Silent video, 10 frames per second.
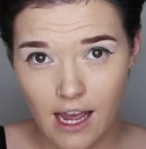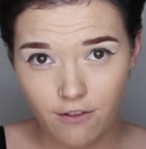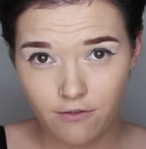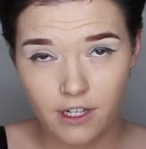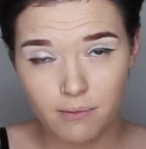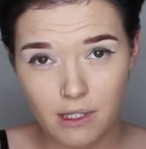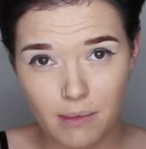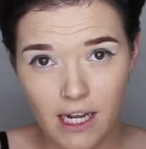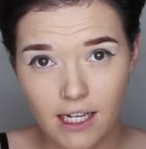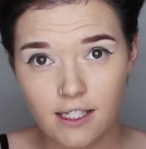at Philip's
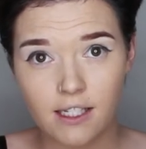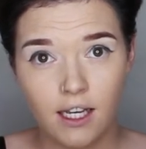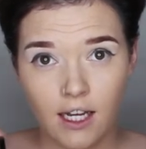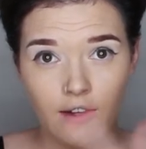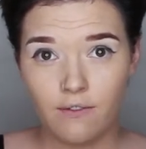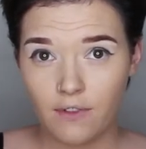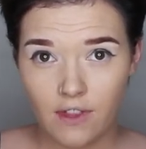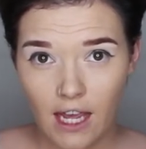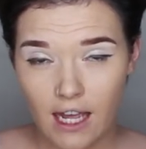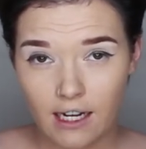place.
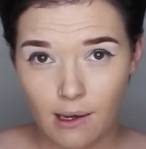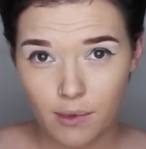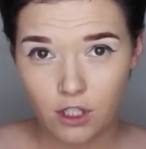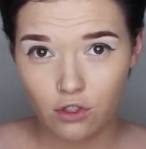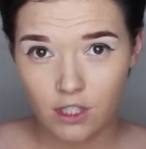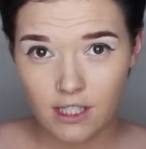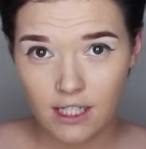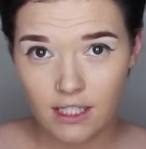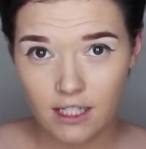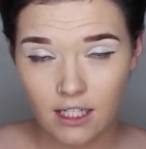They had a couple of drinks
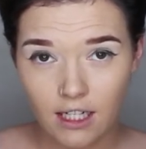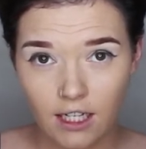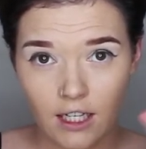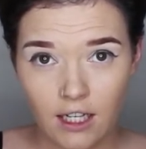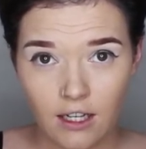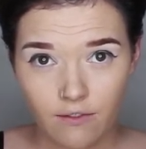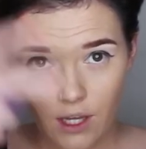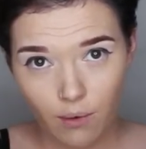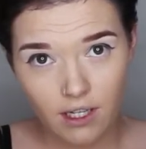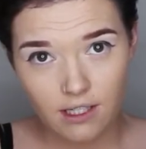at dinner.
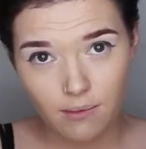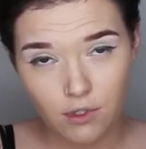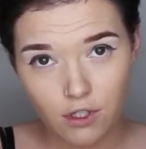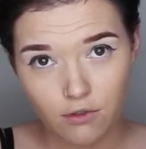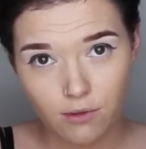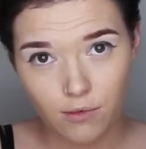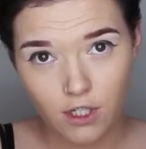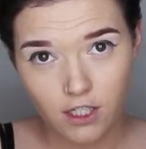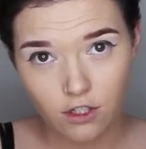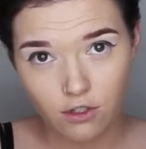They went up to his room to
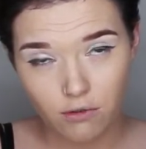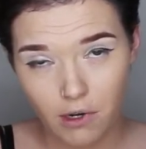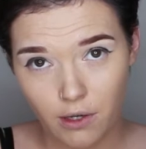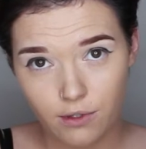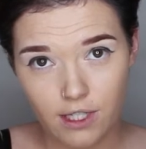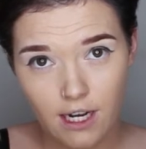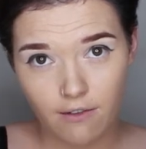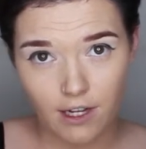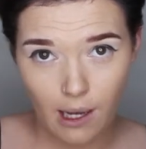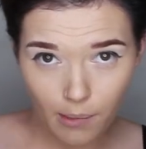listen to records and have
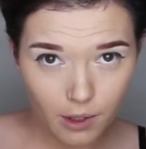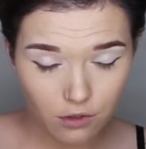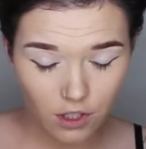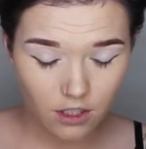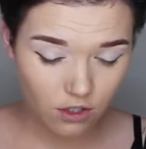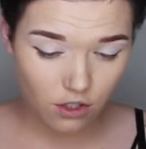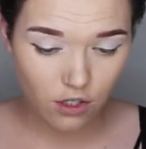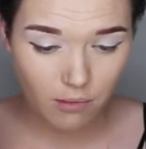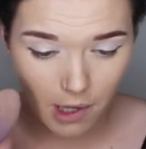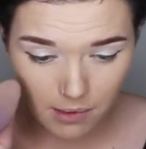a couple of drinks.
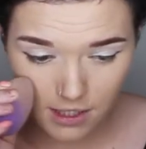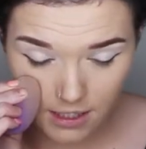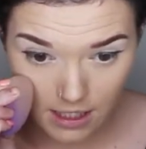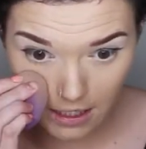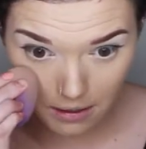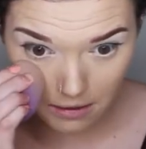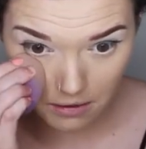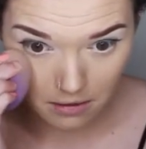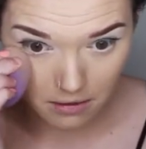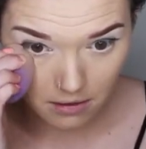So Bubbles is like
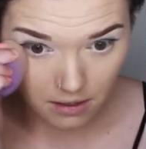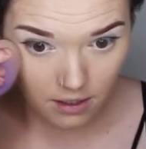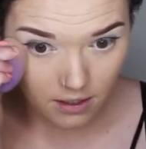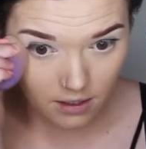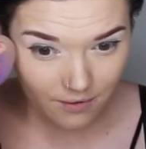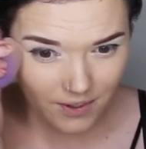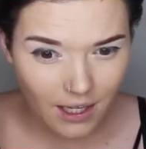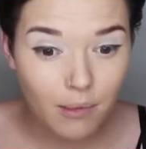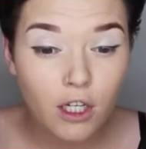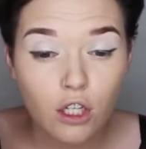
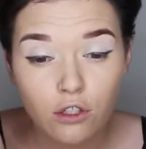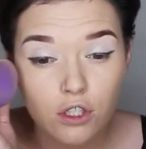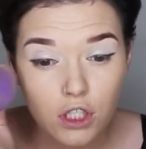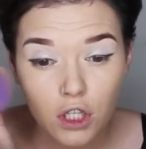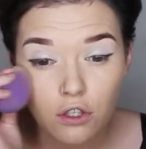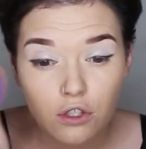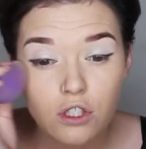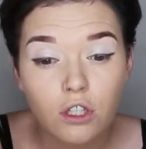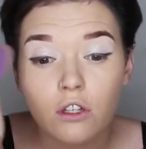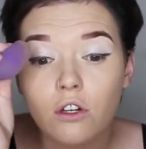a bit
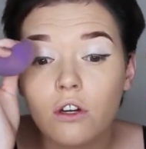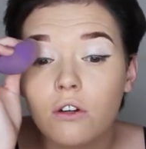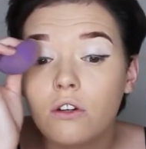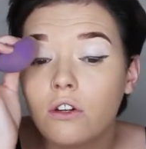loosey-goosey, you know.